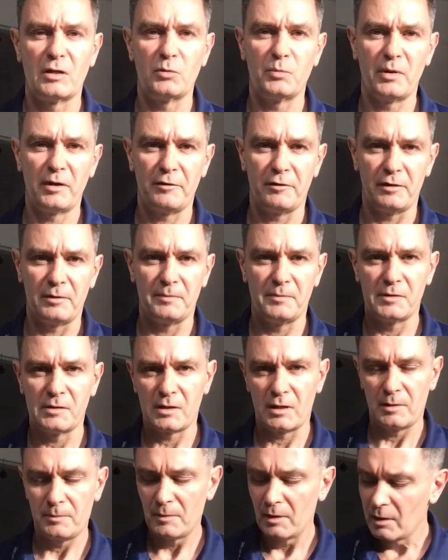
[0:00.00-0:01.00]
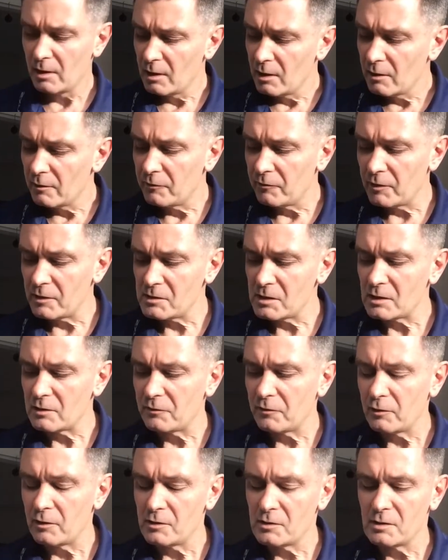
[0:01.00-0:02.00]
period. So first things
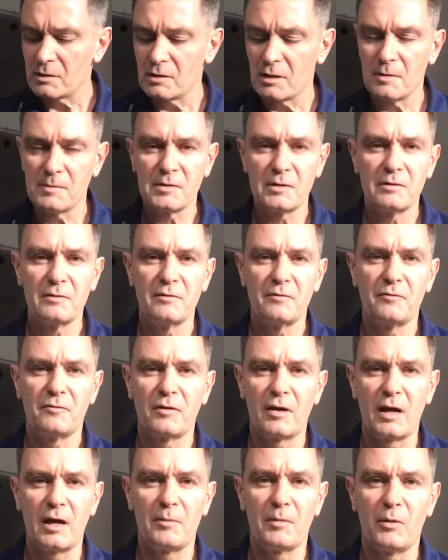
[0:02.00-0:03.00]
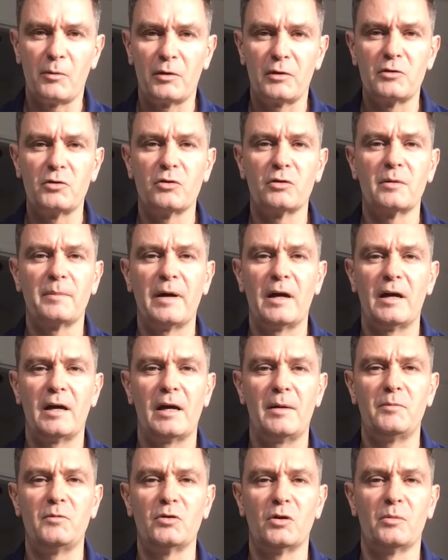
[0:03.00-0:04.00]
first, in terms of I want to talk about
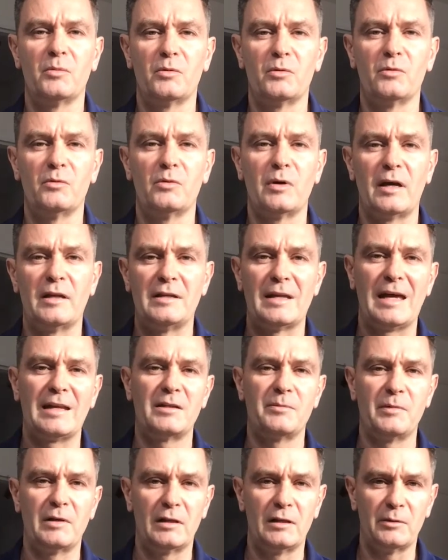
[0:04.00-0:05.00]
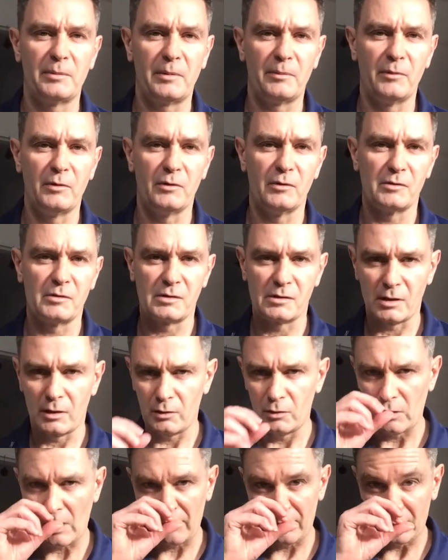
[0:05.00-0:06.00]
abdominal anatomy a little bit more, so
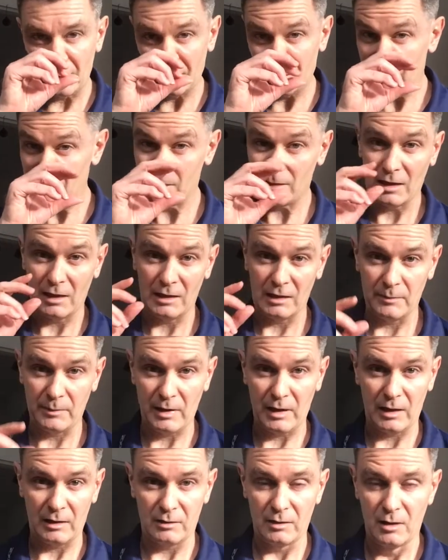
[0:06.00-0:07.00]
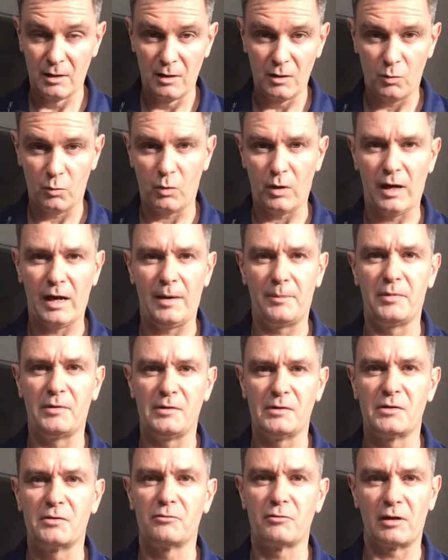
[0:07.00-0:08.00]
you have an understanding about what
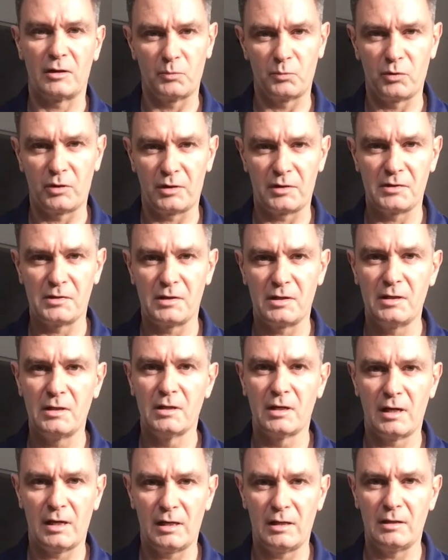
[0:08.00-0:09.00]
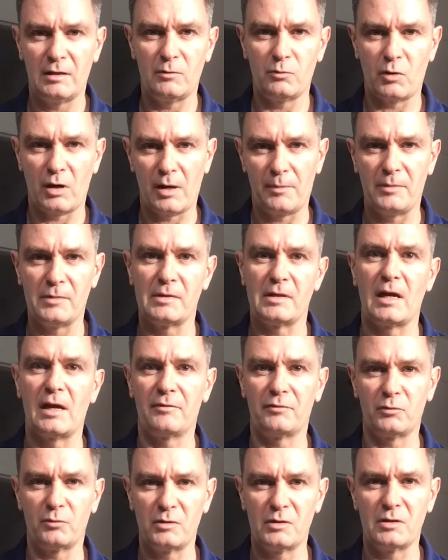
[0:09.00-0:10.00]
happens throughout the pregnancy and what happens
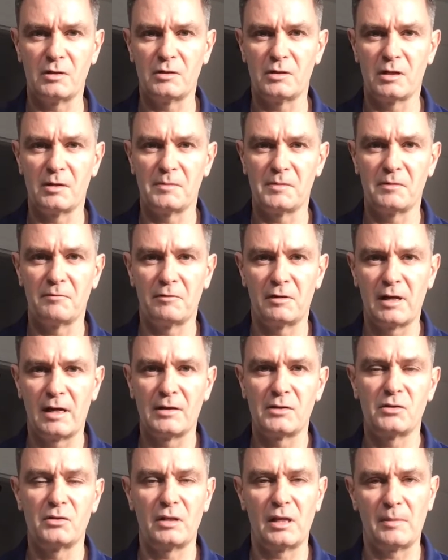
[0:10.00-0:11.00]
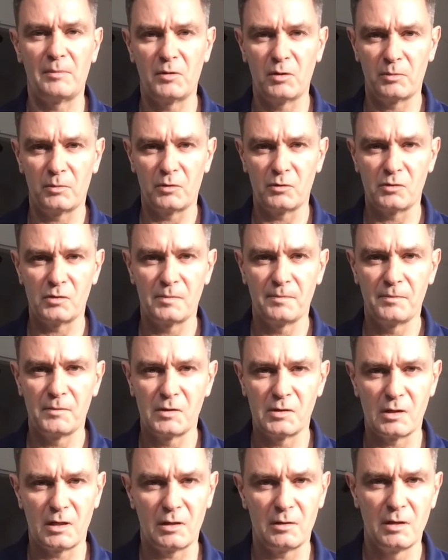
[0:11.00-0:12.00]
afterwards in terms of regards to the abdominals.
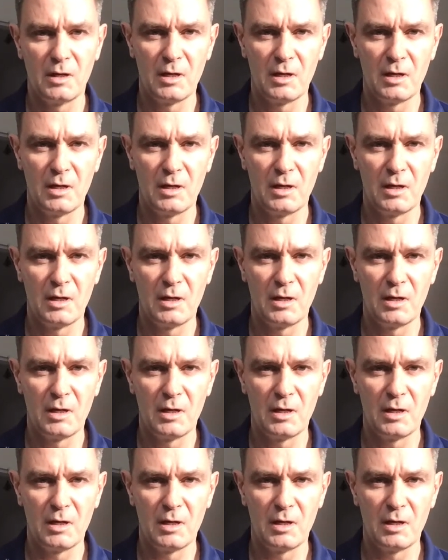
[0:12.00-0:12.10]
So